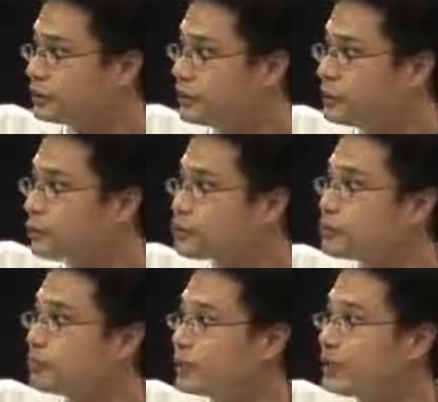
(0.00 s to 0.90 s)
They'll go
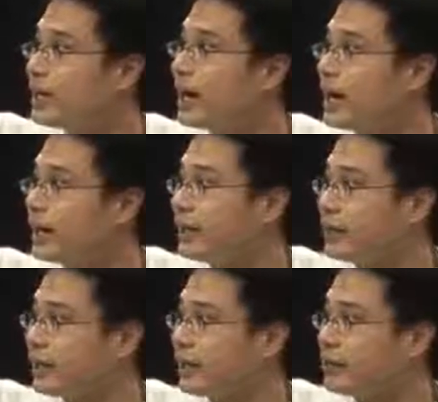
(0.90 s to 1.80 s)
to B high
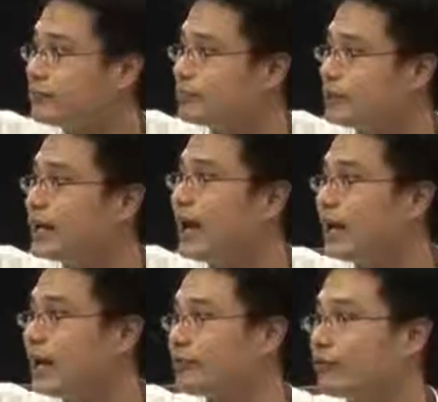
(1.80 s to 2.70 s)

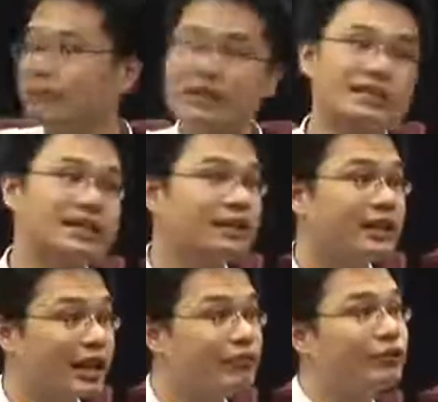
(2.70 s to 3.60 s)
level, B
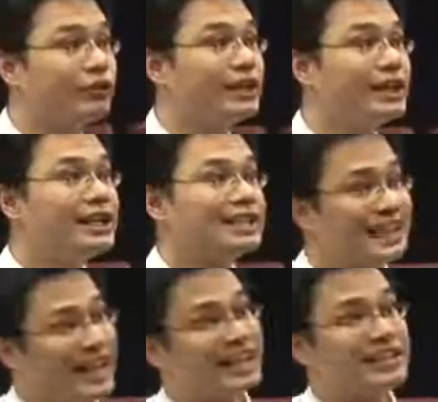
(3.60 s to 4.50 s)
standard level.
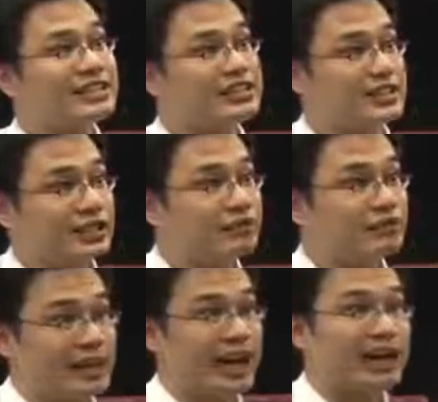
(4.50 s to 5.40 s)
That is the
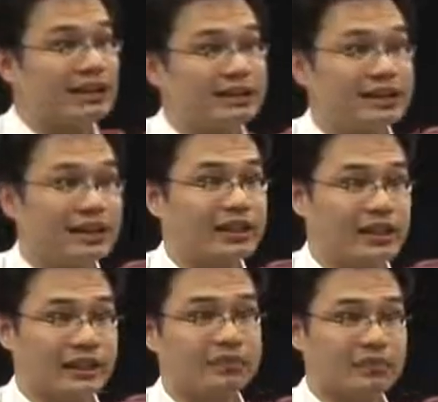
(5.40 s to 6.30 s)
reality
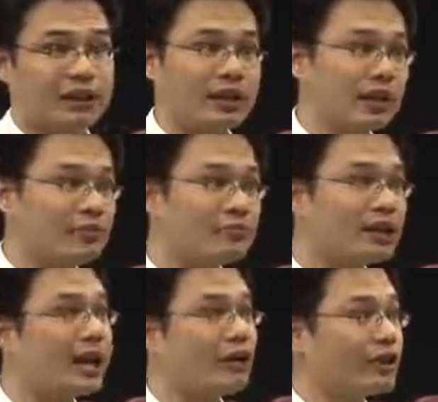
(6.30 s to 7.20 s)

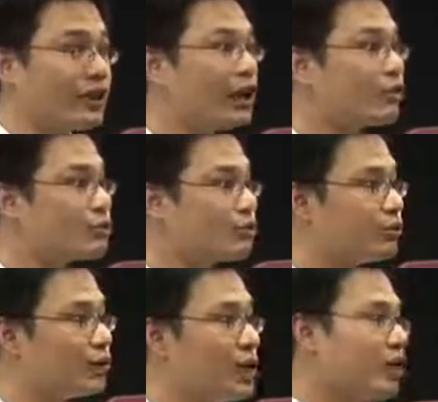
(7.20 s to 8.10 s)
now in our
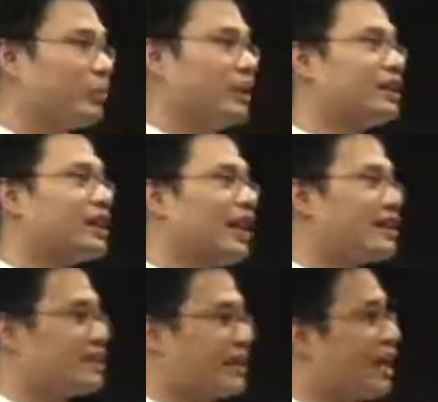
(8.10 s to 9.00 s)
school. But
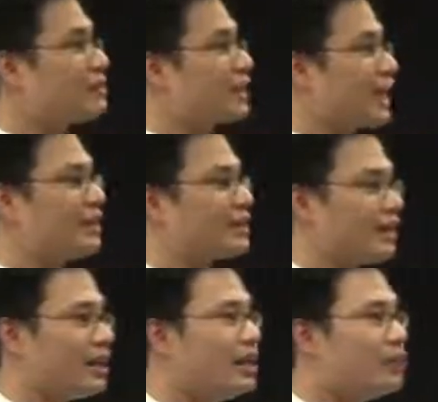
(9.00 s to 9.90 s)
as an
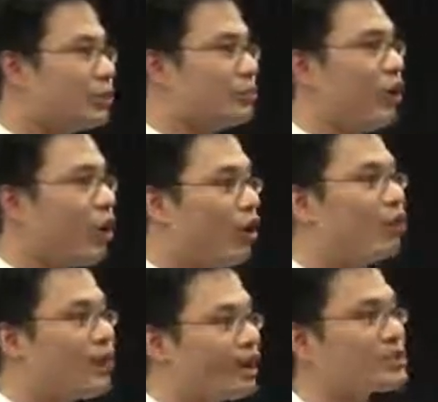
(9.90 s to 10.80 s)
educator, we
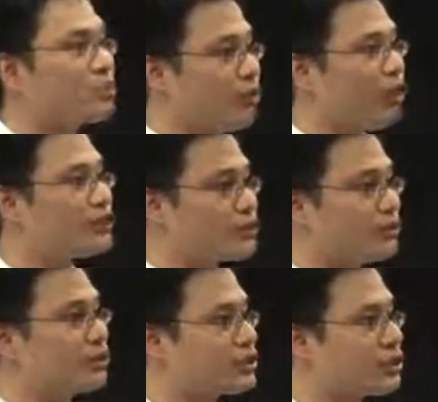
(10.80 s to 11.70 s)
always want
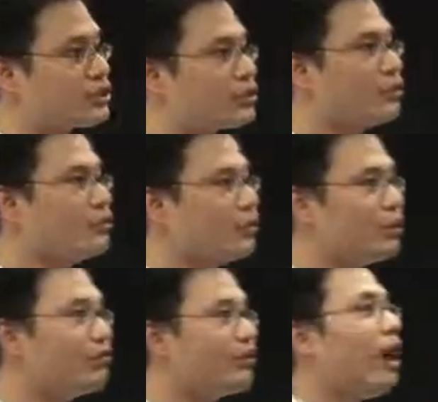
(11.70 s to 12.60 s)
students to
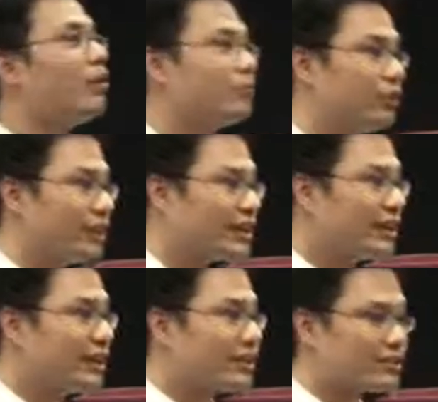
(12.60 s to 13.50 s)
move upward.
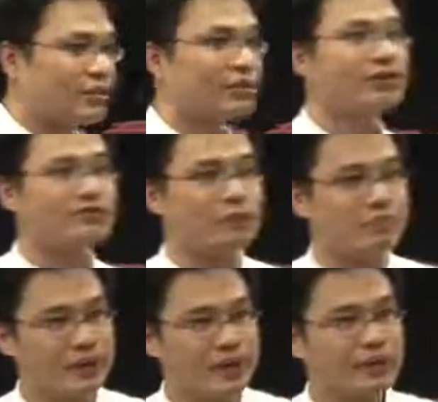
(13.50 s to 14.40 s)
So from
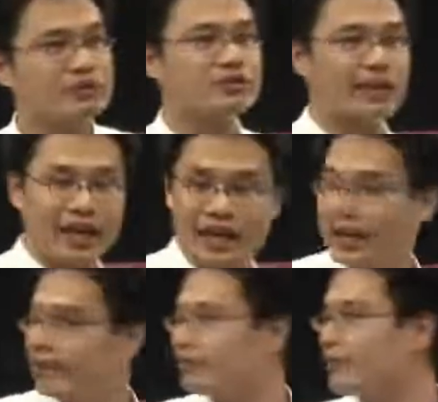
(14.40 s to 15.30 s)
B to
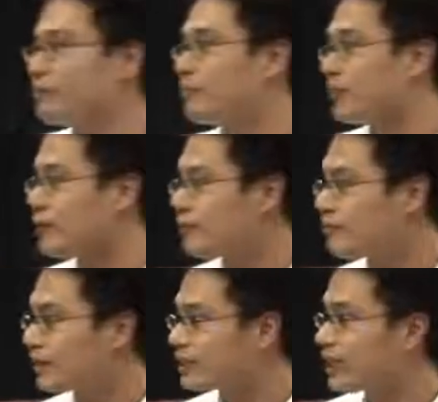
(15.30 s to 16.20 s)
A, from B
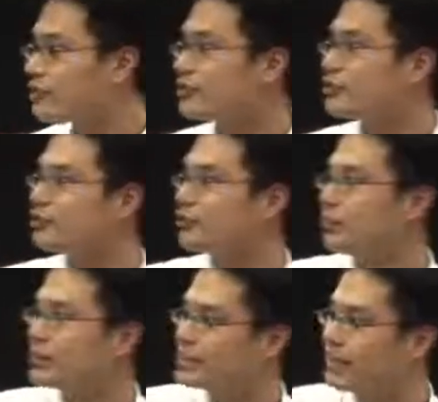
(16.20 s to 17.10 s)
foundation to
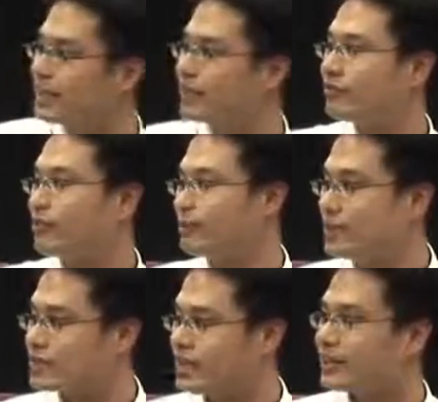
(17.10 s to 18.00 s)
B standard, from
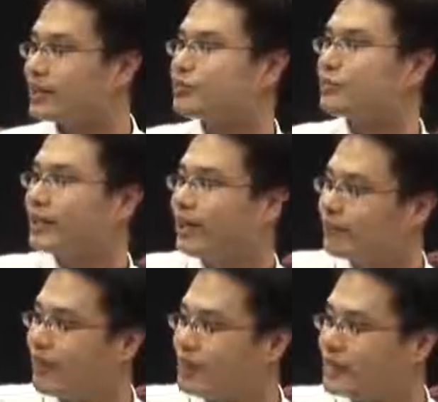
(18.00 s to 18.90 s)
B standard to B
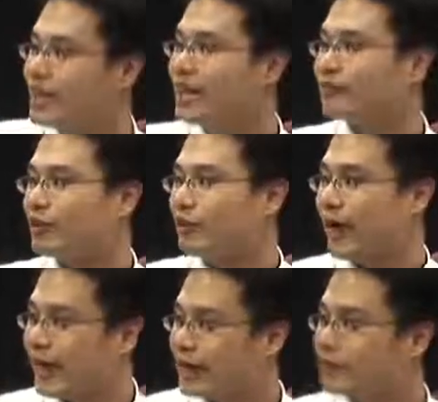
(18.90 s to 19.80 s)
advanced, from
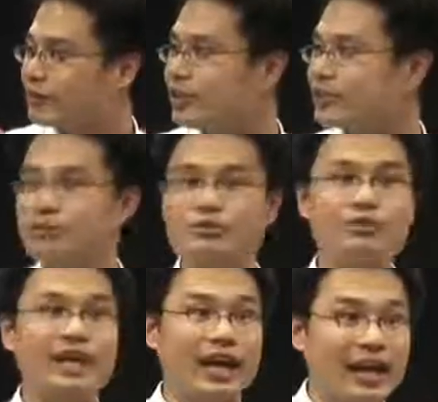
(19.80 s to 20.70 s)
A3
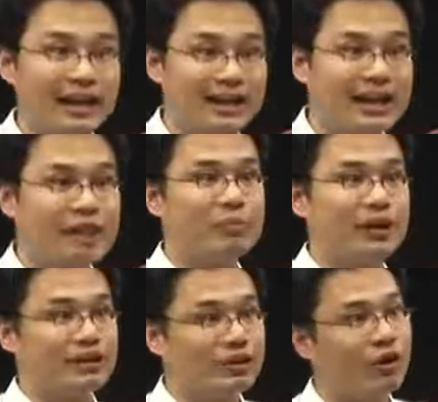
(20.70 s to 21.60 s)
to A,
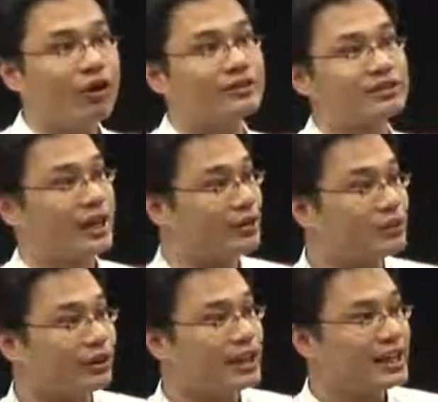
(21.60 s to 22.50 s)
but not
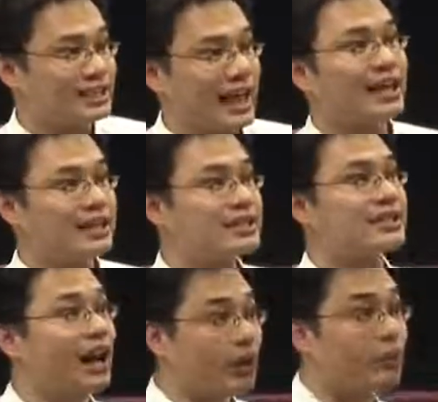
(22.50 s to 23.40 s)
downward. That
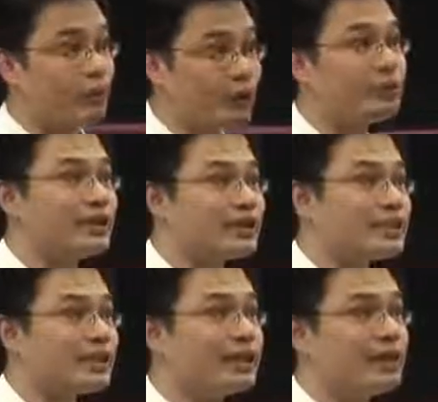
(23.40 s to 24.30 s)
is our
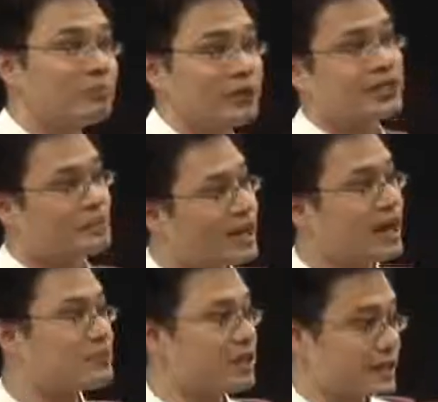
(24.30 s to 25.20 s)
purpose. But
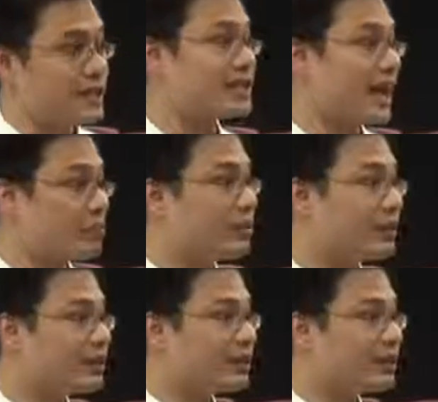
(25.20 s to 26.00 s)
sometimes it does happen.